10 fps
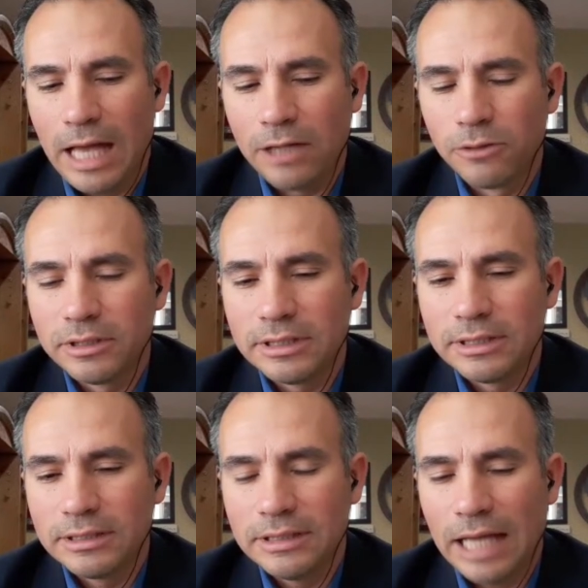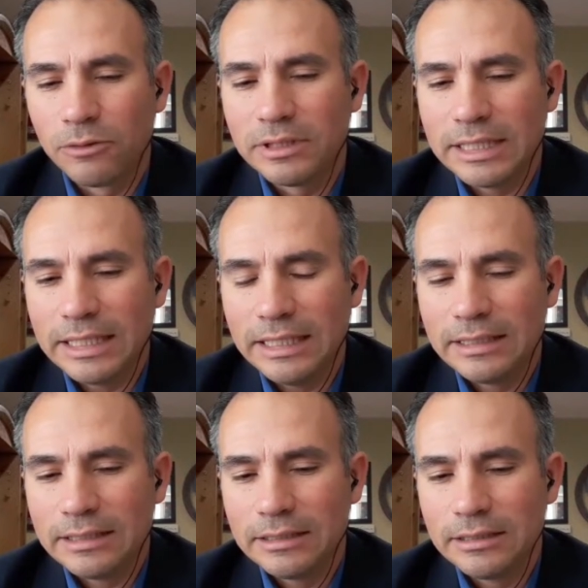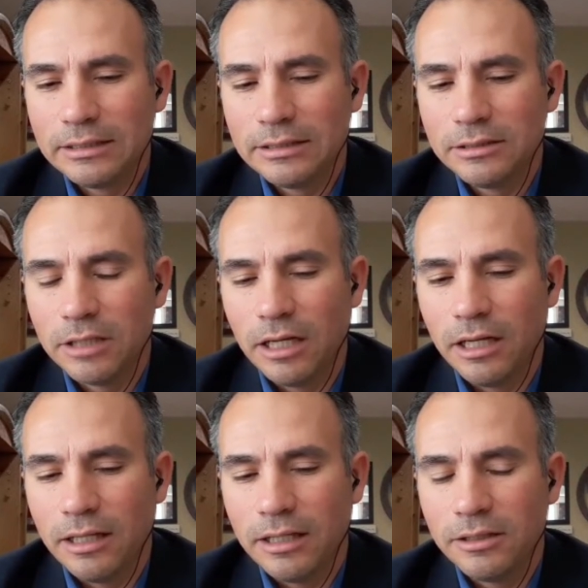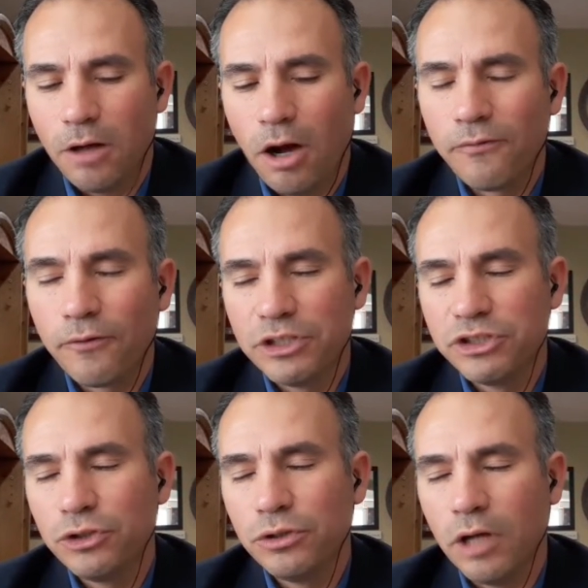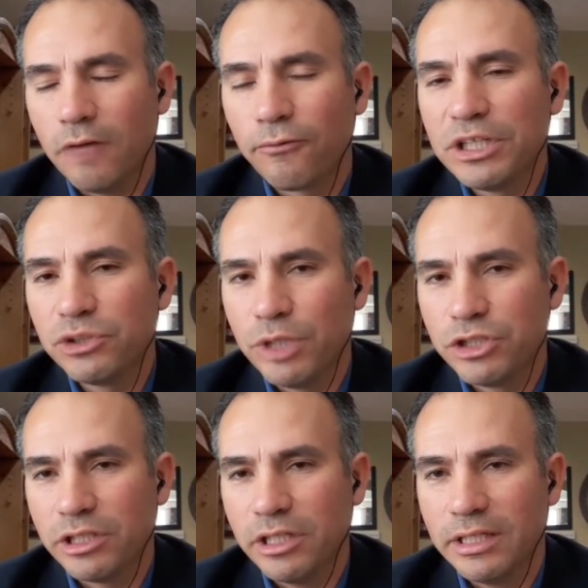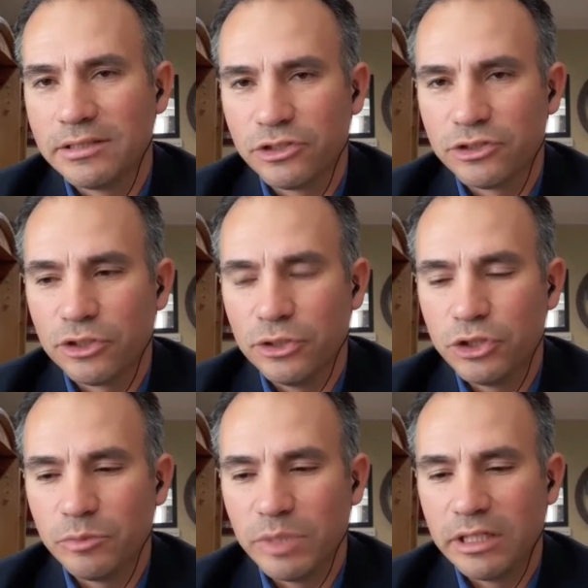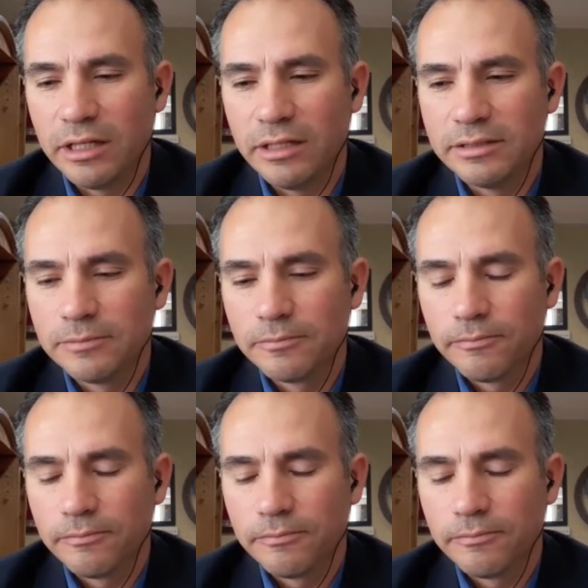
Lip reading: I don't think offering free tuition is the solution, because